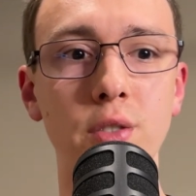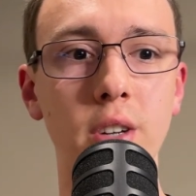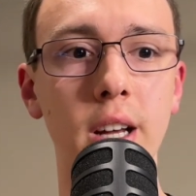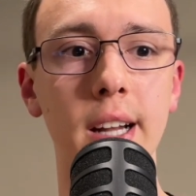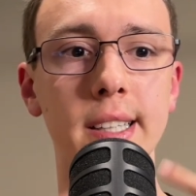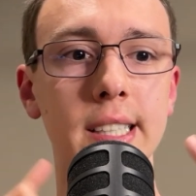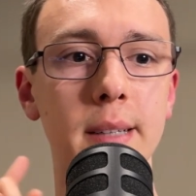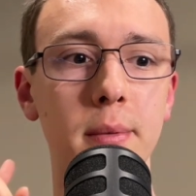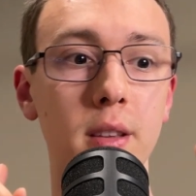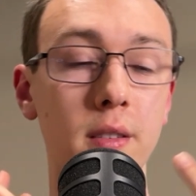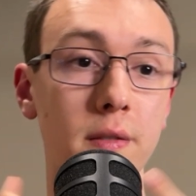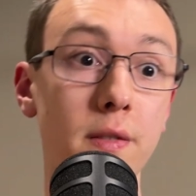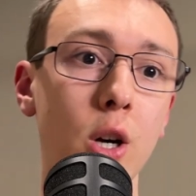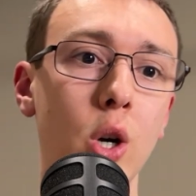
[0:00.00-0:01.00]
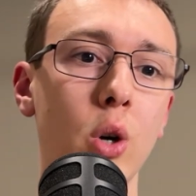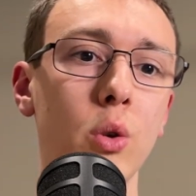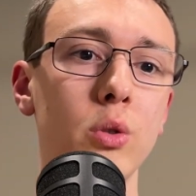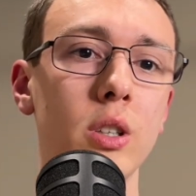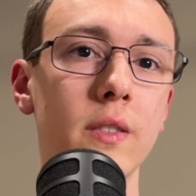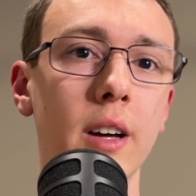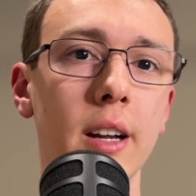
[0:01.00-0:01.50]
You gotta set up the phone,
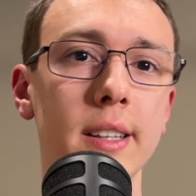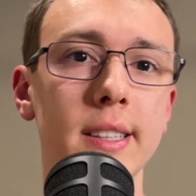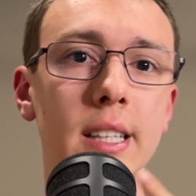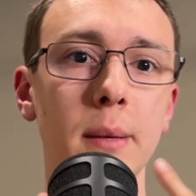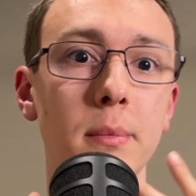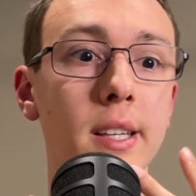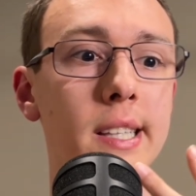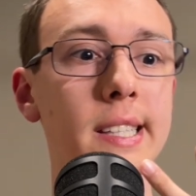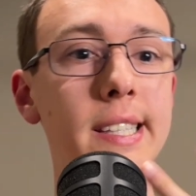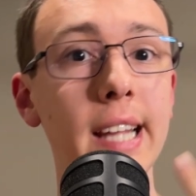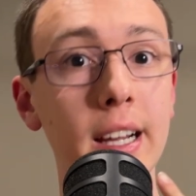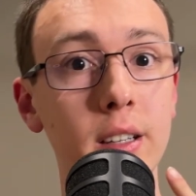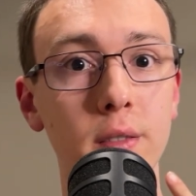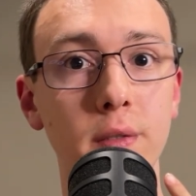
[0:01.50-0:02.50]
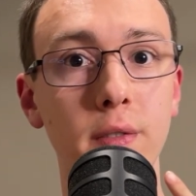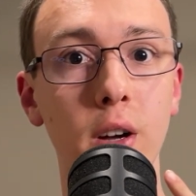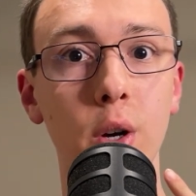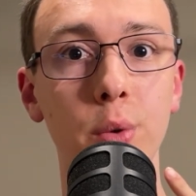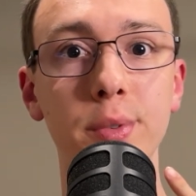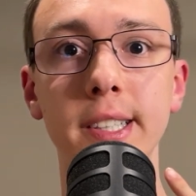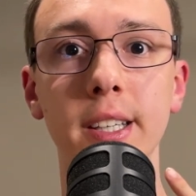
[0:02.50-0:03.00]
you've gotta set up the second
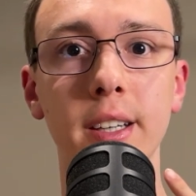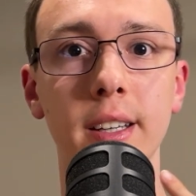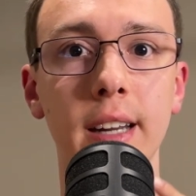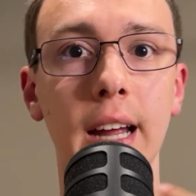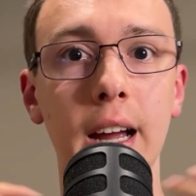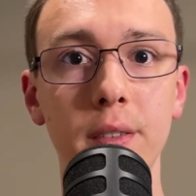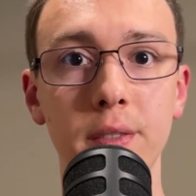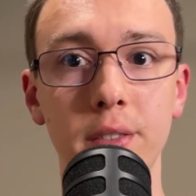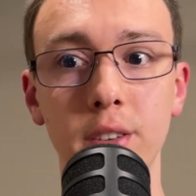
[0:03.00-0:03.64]
phone so you can have